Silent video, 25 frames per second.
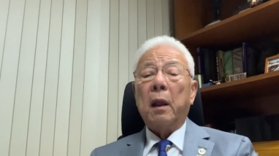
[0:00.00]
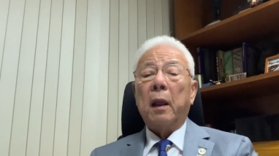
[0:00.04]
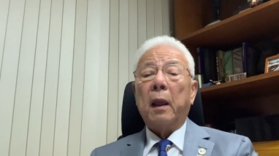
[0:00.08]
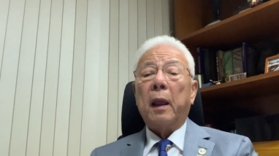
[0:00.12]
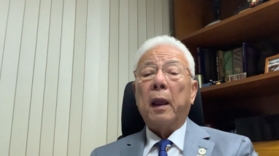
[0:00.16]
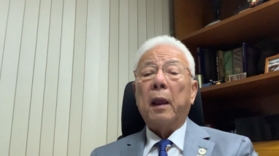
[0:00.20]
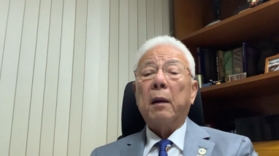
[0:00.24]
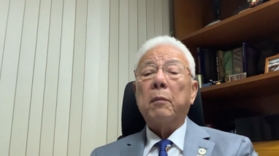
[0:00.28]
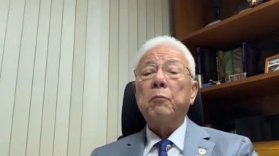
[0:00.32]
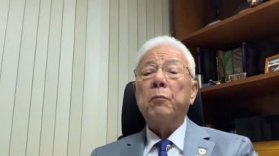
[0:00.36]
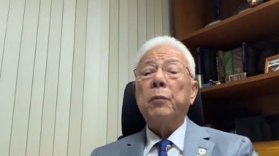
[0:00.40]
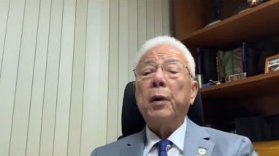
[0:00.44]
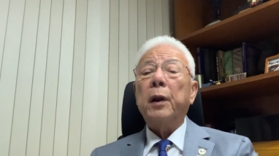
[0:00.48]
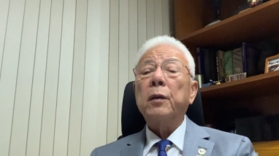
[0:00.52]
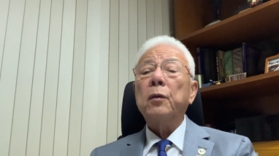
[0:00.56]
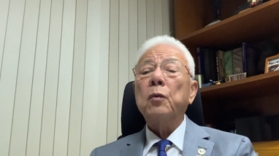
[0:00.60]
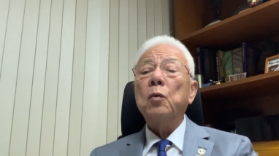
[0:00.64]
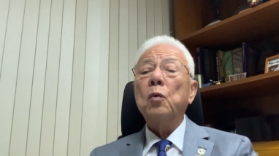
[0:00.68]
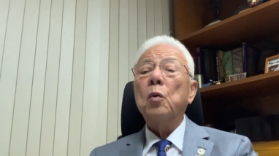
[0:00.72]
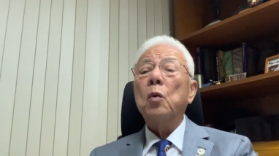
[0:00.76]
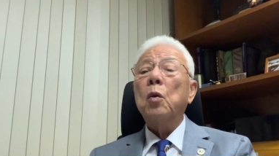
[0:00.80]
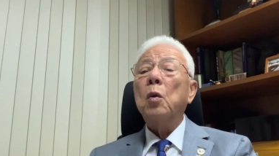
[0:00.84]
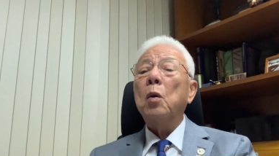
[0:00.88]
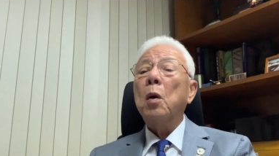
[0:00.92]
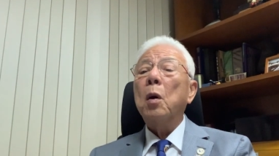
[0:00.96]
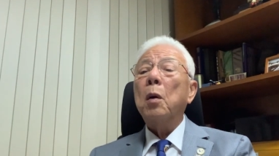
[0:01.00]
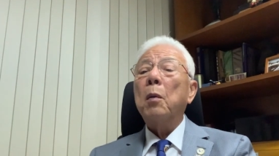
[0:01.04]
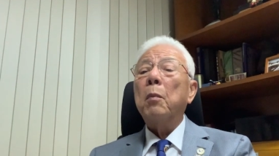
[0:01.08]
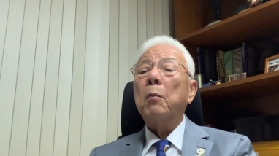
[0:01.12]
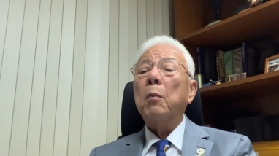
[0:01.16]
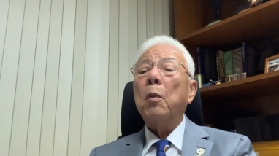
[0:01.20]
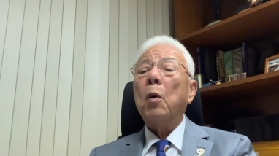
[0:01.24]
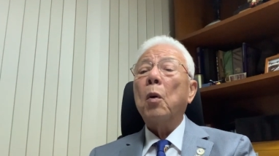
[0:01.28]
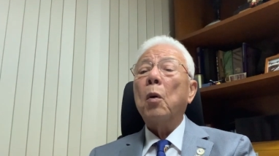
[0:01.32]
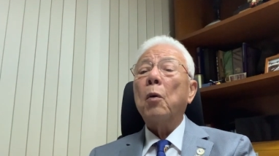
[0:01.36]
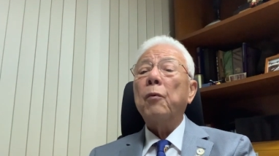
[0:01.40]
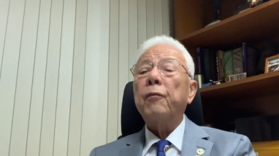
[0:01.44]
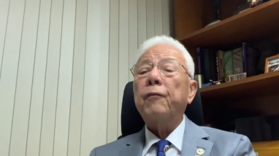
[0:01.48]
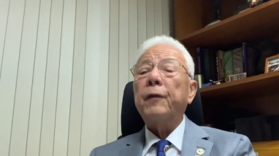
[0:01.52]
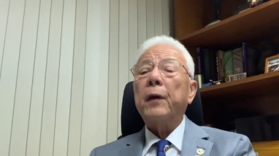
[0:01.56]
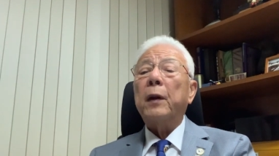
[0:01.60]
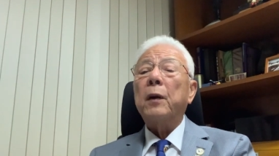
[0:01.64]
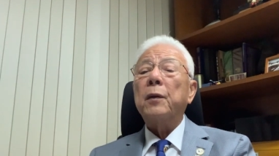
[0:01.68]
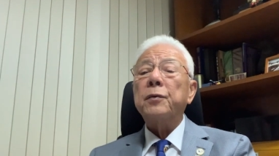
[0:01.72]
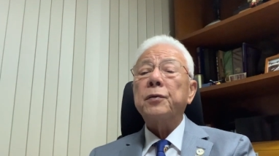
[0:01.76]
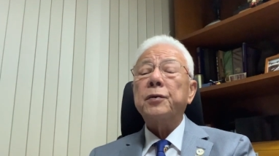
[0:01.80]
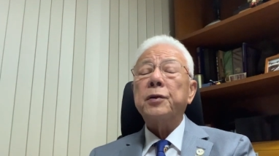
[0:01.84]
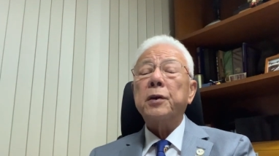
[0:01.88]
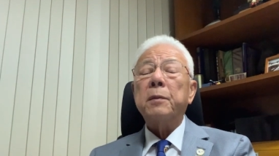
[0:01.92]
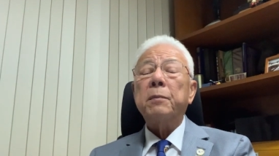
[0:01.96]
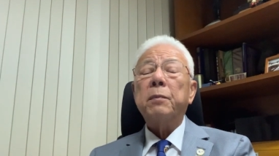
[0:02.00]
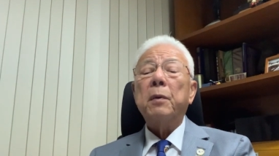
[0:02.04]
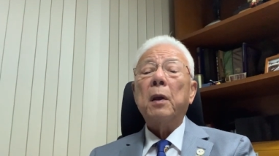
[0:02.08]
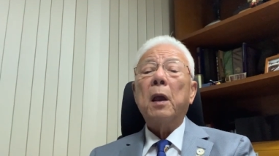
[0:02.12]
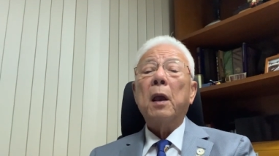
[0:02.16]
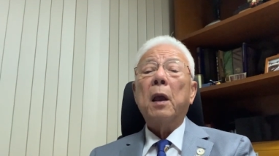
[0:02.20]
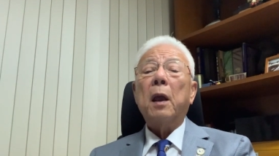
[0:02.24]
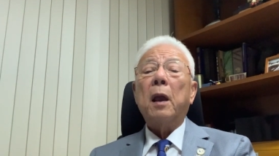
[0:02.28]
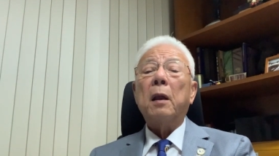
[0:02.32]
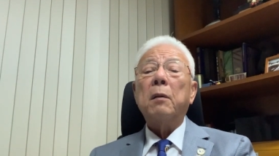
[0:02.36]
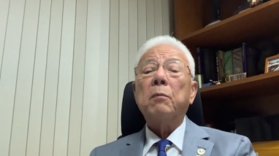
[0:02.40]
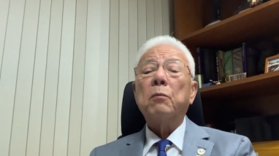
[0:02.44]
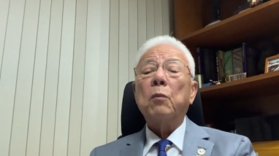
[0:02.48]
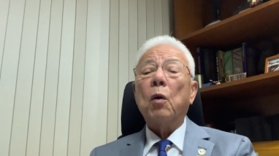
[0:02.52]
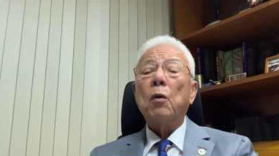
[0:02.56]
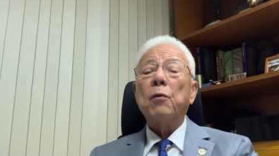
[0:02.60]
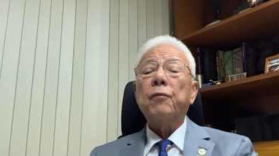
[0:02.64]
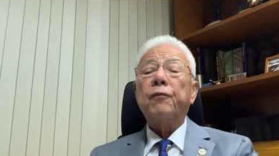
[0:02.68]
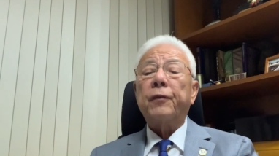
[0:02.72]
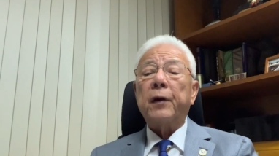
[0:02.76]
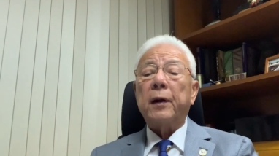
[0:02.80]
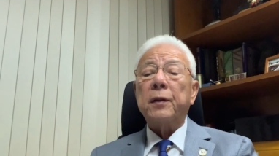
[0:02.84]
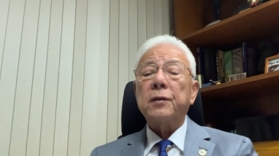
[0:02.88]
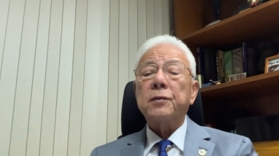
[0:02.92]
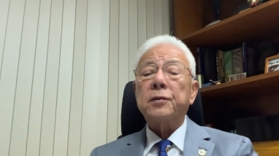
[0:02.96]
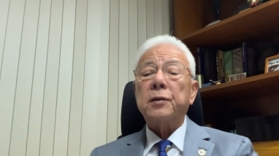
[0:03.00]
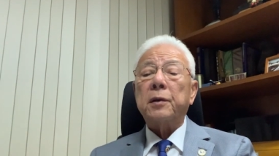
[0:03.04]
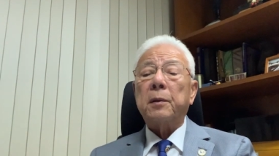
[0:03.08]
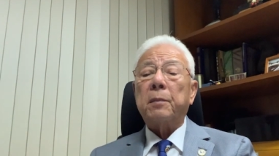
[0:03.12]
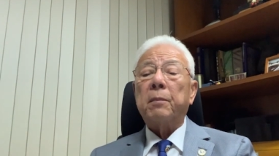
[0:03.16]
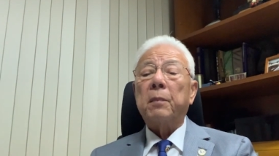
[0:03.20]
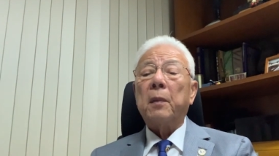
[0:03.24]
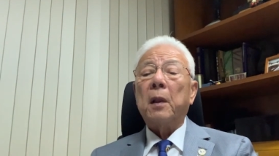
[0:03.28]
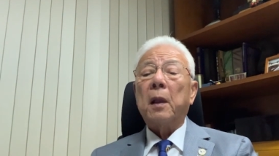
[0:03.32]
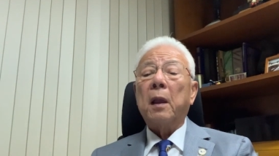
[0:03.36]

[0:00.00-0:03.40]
and bring you more fellowship and more friendship.